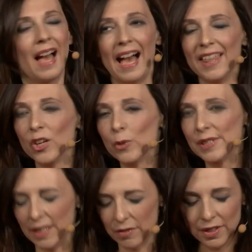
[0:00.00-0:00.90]
And there
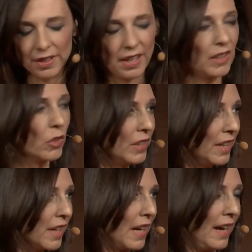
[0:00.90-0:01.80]
was even a lonely
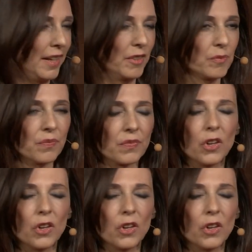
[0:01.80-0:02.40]
young guy